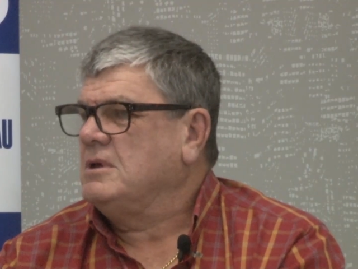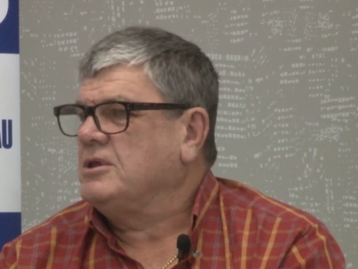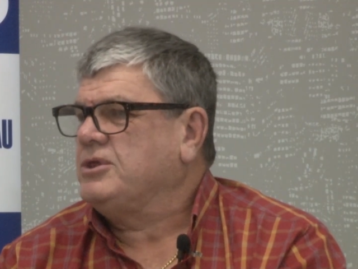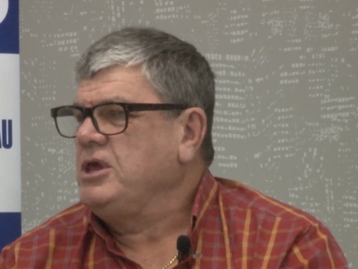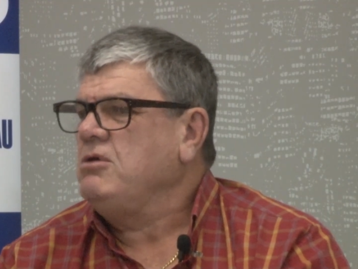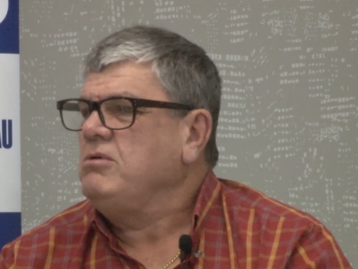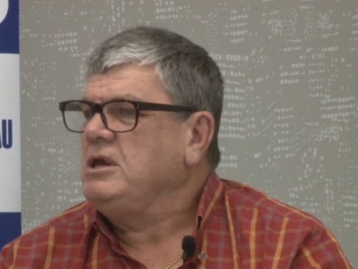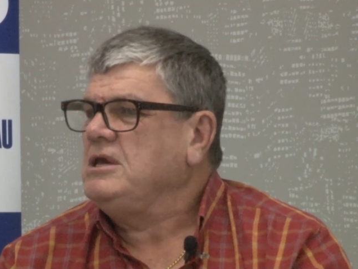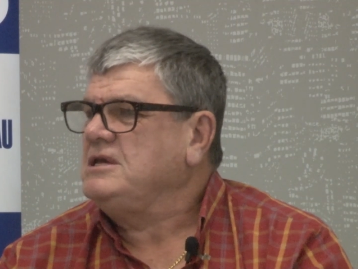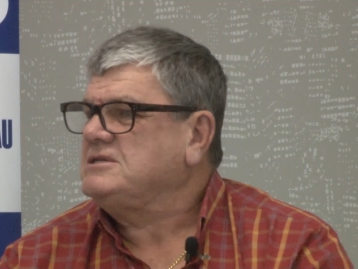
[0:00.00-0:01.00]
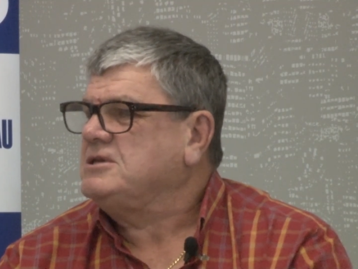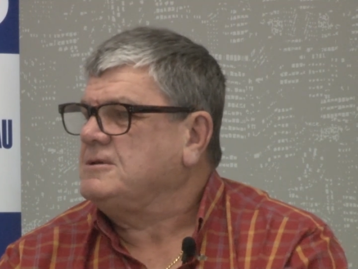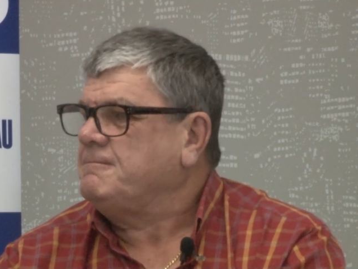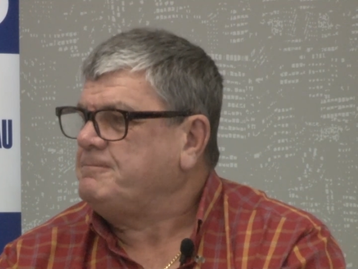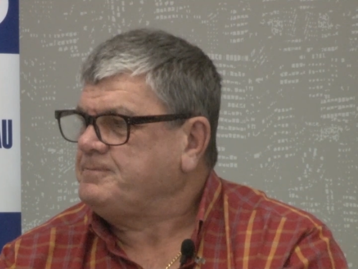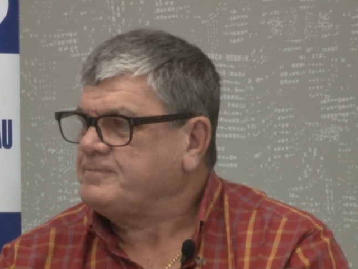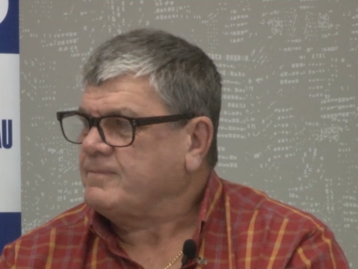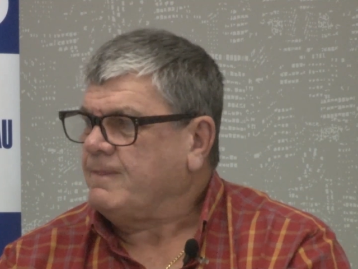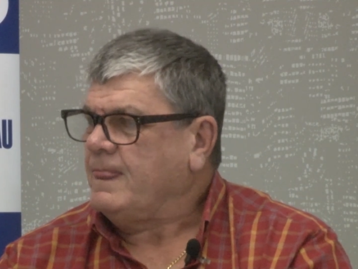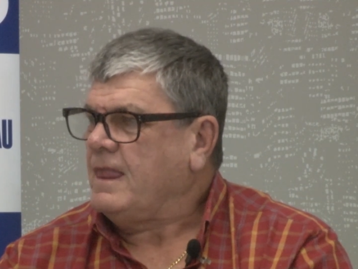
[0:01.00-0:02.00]
theory is that
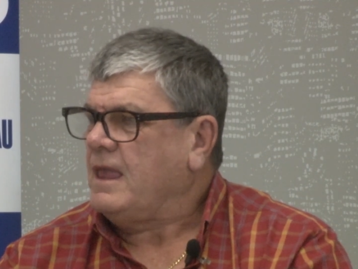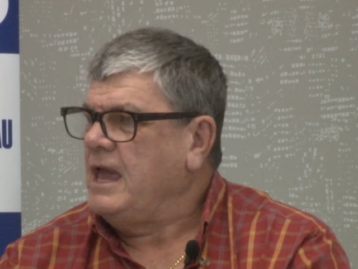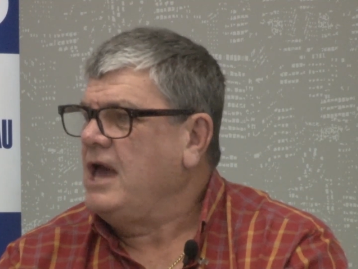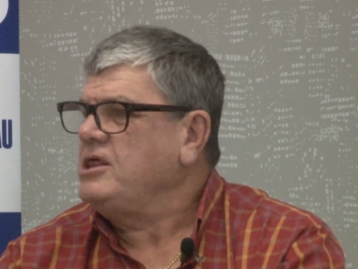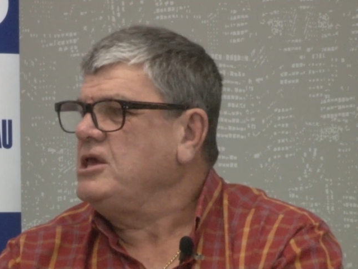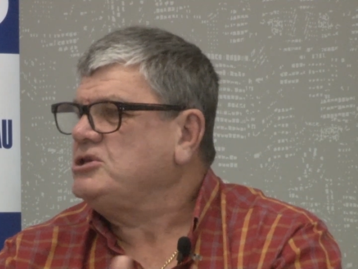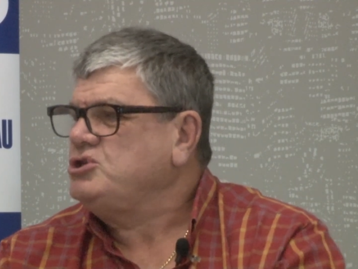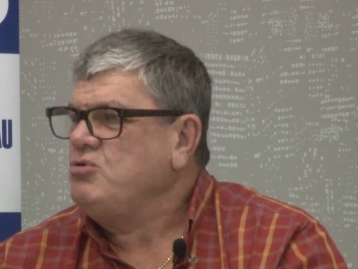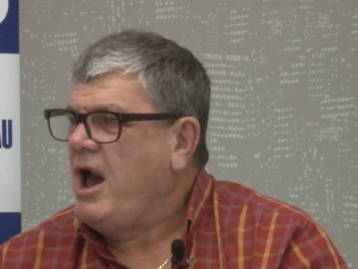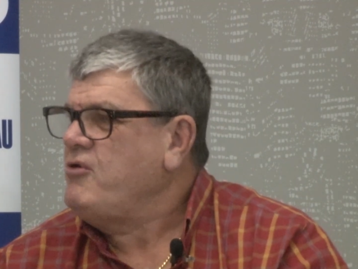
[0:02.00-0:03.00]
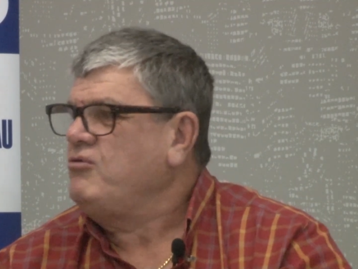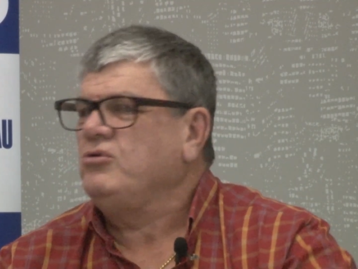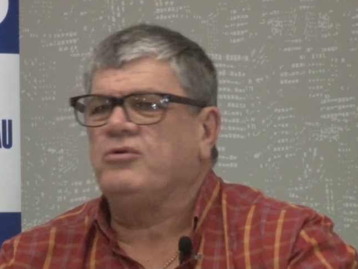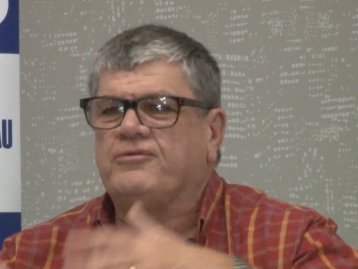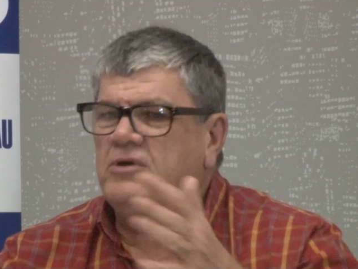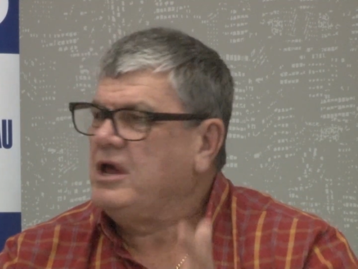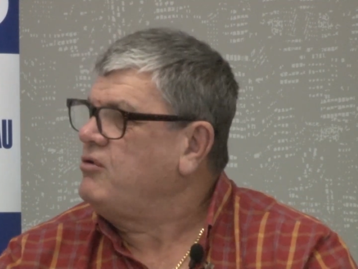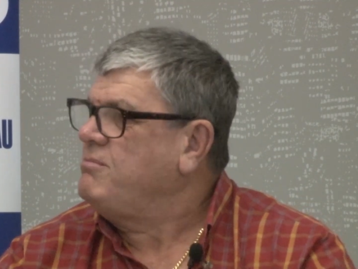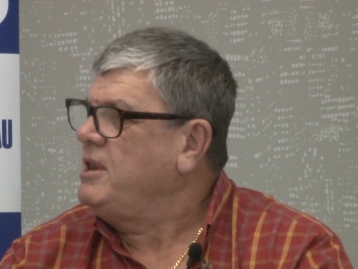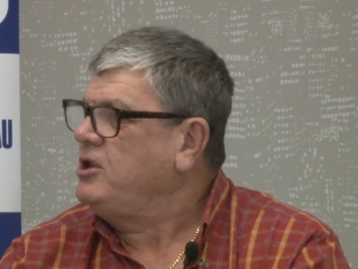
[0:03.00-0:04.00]
out of their $200 or
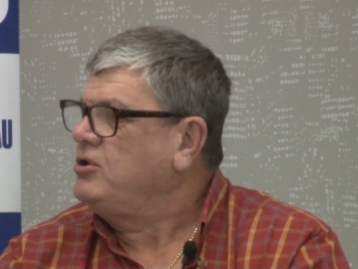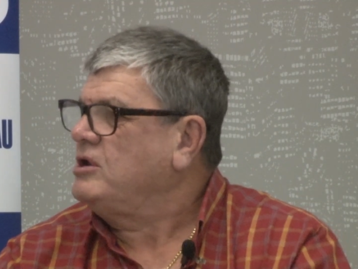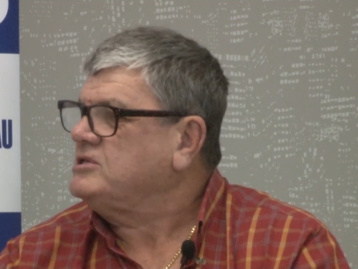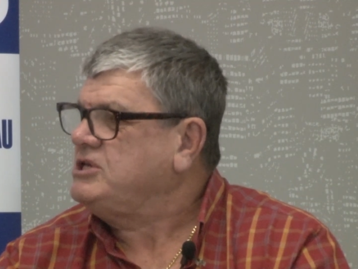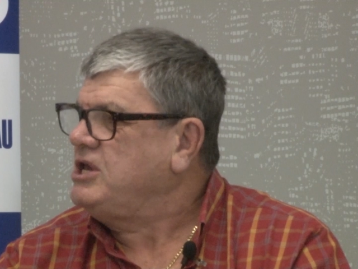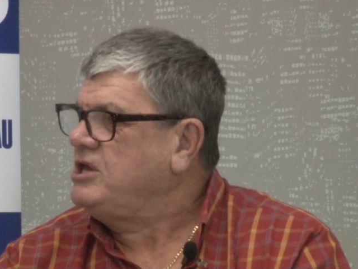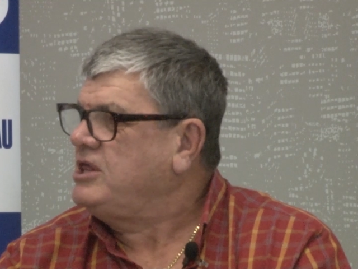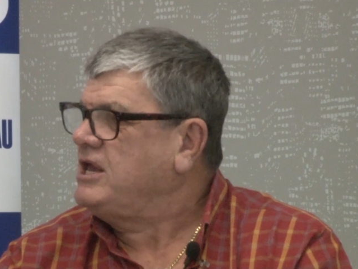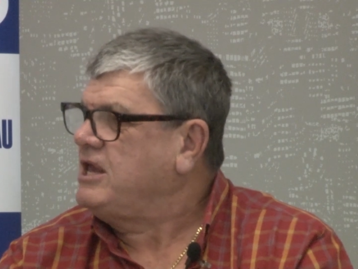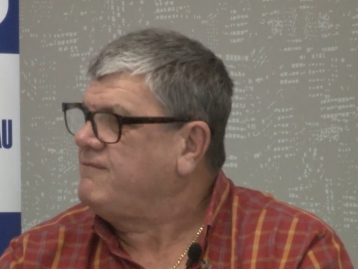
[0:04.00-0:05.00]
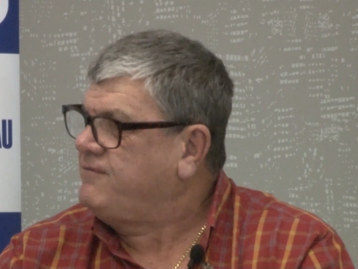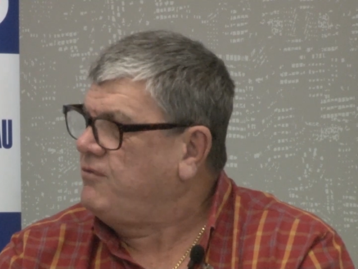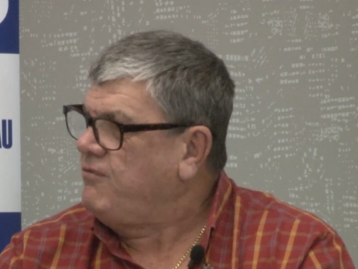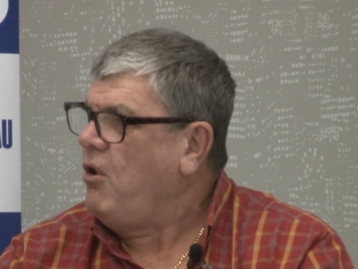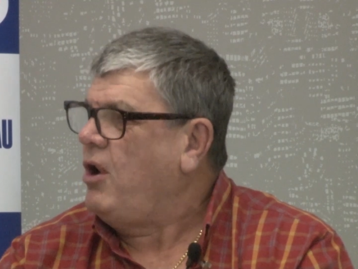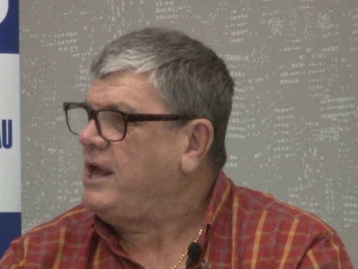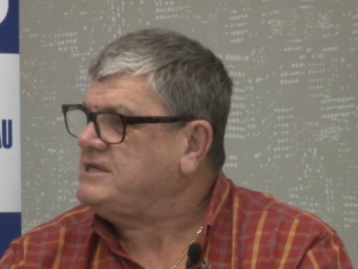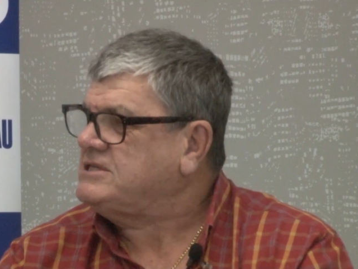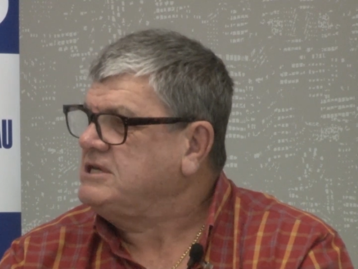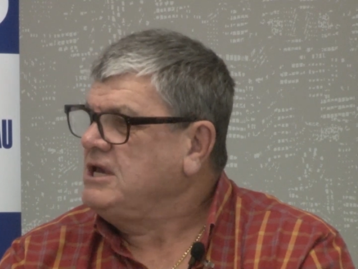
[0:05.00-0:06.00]
$300 million a year they get for
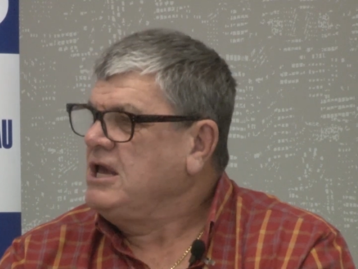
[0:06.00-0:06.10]
rights,